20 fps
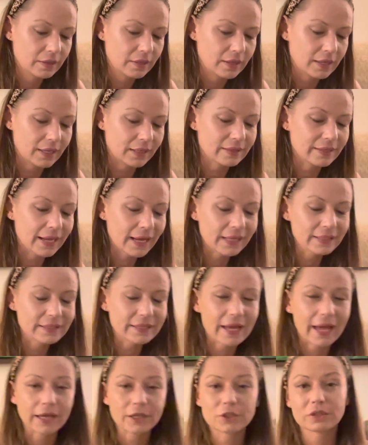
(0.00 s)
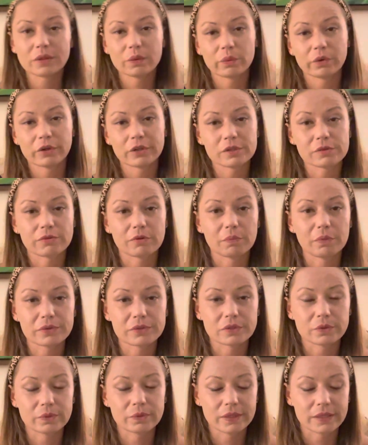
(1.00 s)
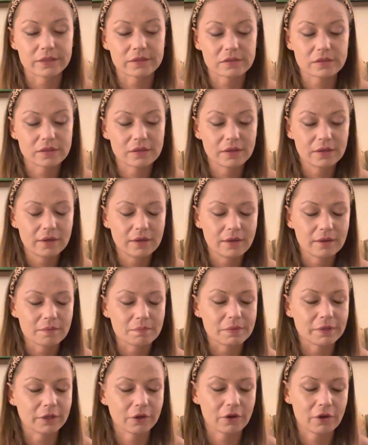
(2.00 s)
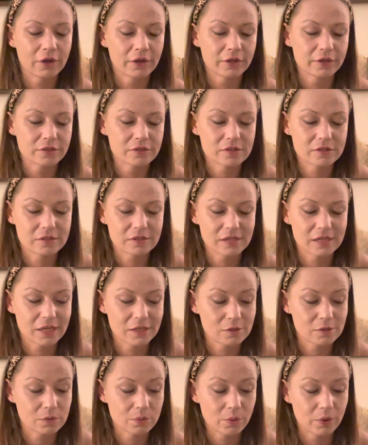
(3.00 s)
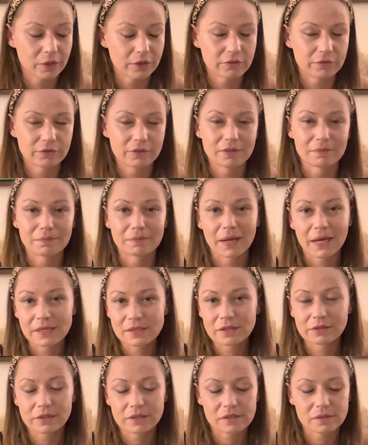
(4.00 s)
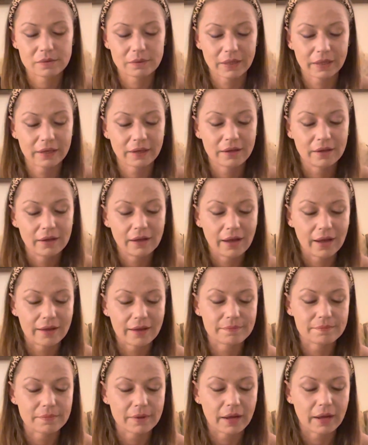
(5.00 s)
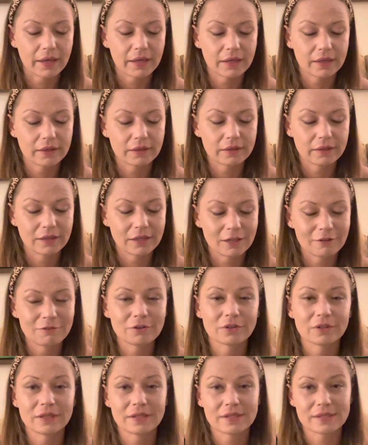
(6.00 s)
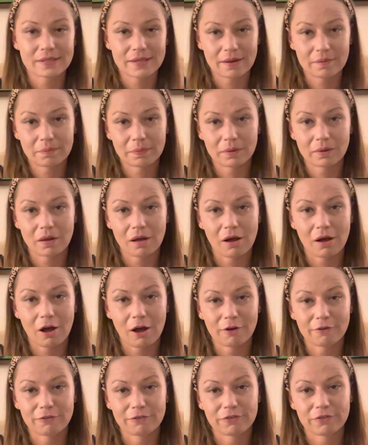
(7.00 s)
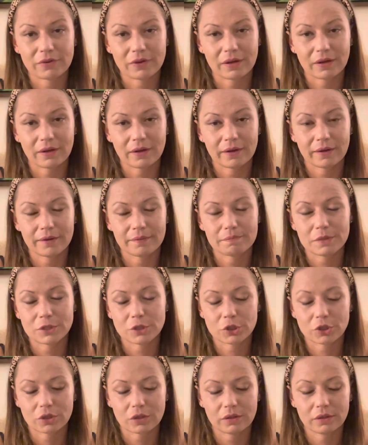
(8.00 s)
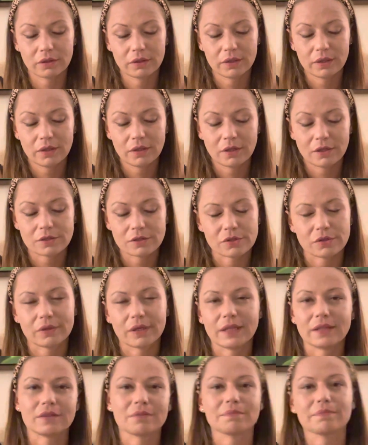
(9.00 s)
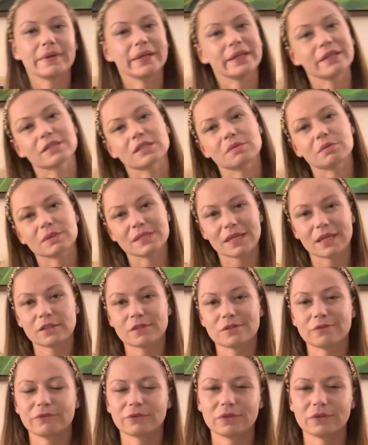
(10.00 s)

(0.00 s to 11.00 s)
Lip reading: And that actually works for both twins, because guess what? The masculines, like I gave you an example of mission so that it makes some sense for